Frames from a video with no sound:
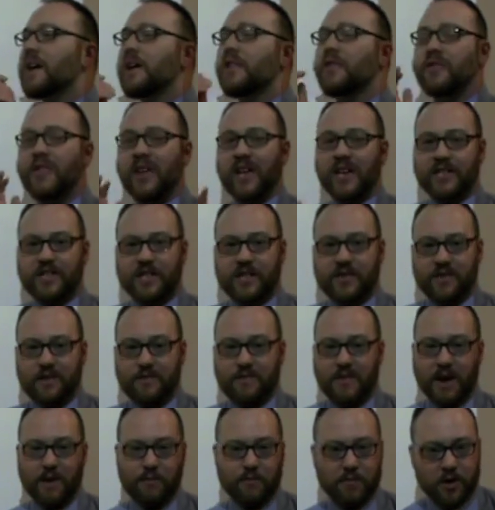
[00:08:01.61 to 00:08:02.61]
things to
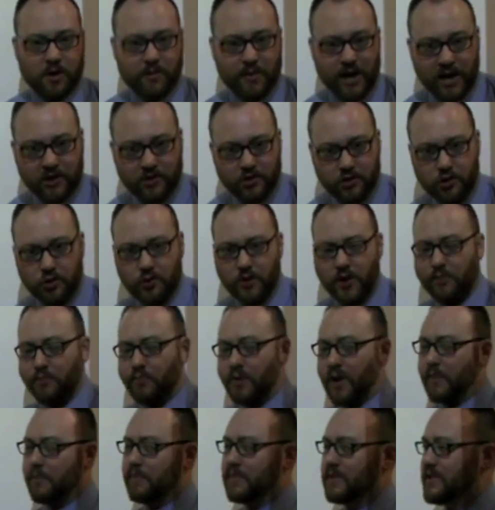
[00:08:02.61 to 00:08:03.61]
remember about two-way
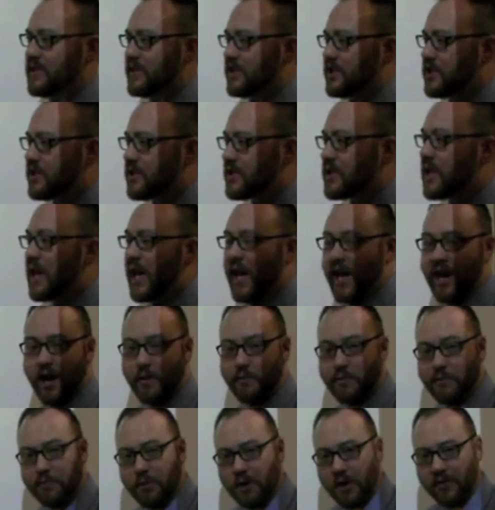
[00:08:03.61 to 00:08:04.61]
prepositions. And I'll
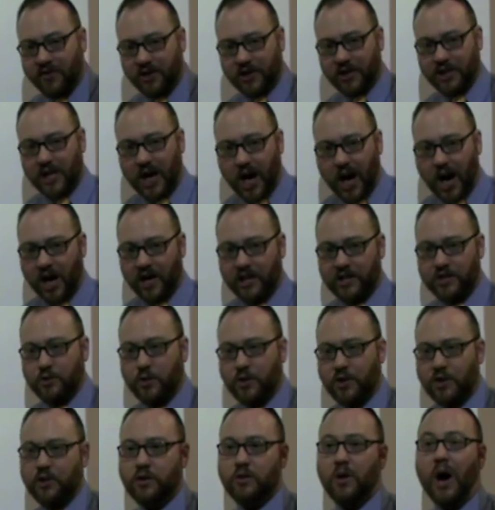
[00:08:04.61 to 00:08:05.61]
be perfectly honest
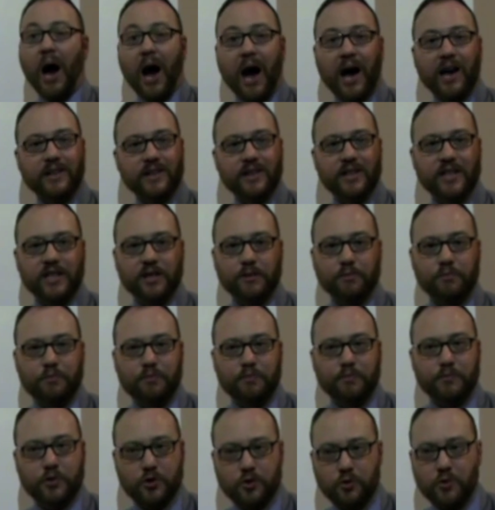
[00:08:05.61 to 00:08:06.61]
with you. I think
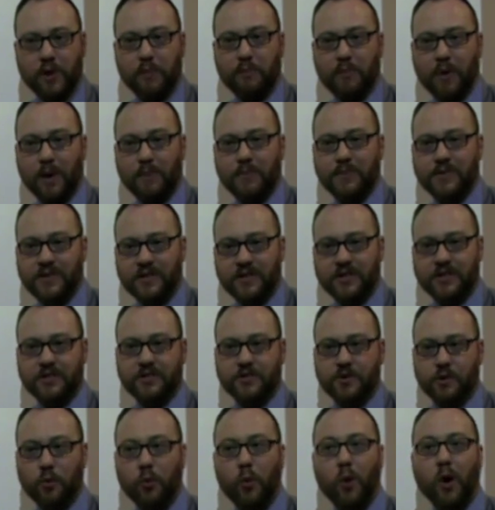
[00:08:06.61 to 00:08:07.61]
two-way
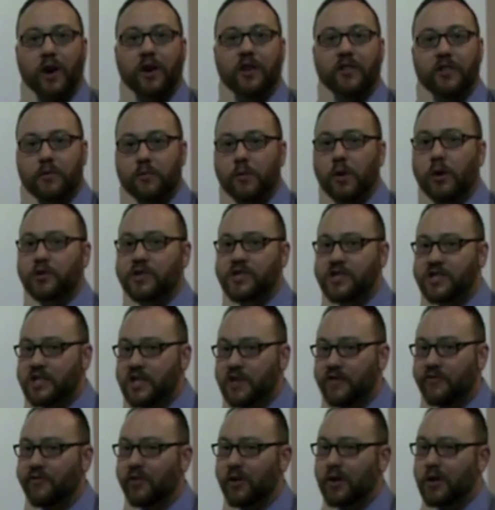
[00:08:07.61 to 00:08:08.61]
prepositions are one of the most
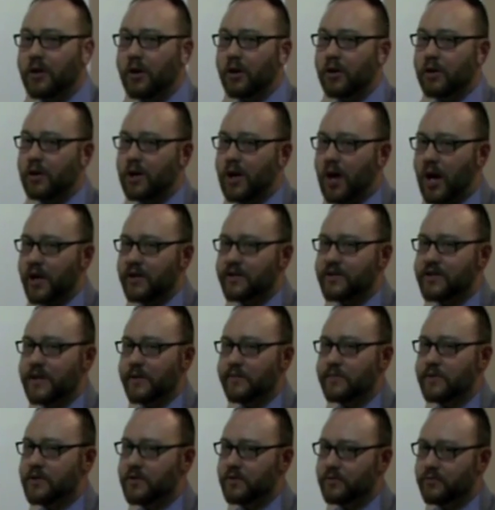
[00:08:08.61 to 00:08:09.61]
difficult
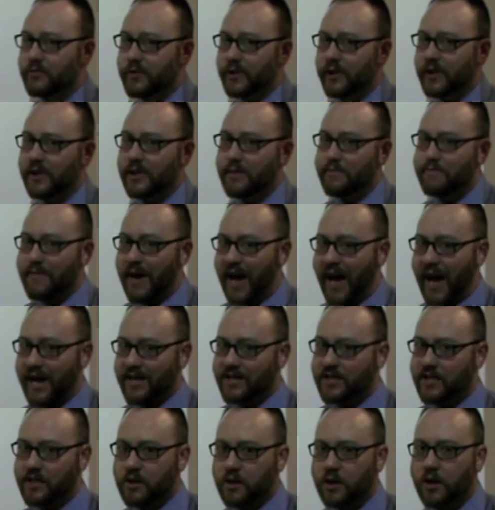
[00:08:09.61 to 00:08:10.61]
concepts to really
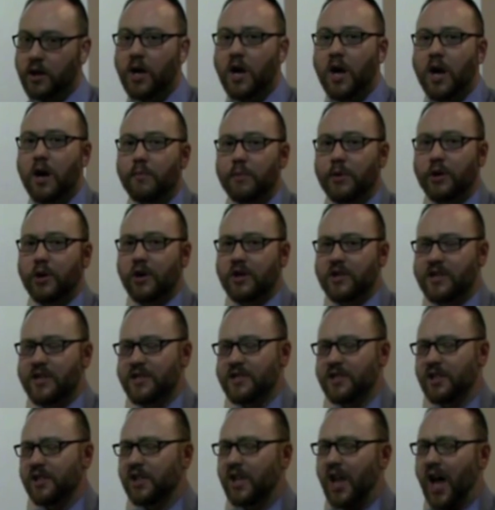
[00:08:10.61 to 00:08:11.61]
master because
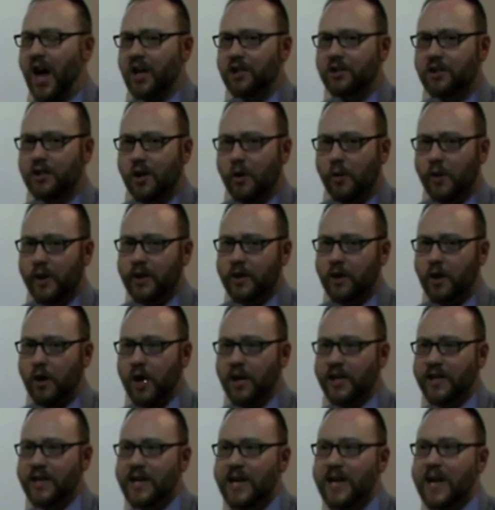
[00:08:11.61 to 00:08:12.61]
there's a lot going
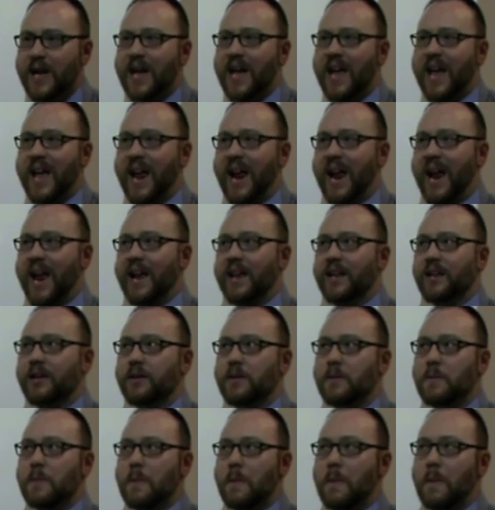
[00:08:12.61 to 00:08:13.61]
on and